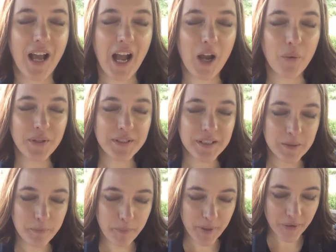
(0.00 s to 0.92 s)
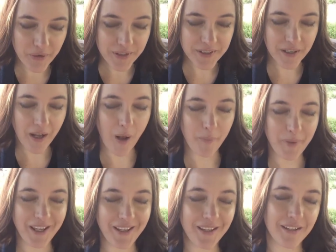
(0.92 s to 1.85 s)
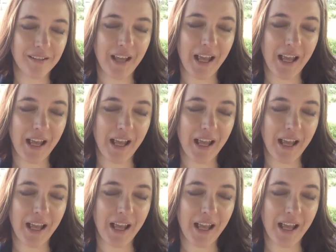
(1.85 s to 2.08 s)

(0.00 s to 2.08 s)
I want spirit to come in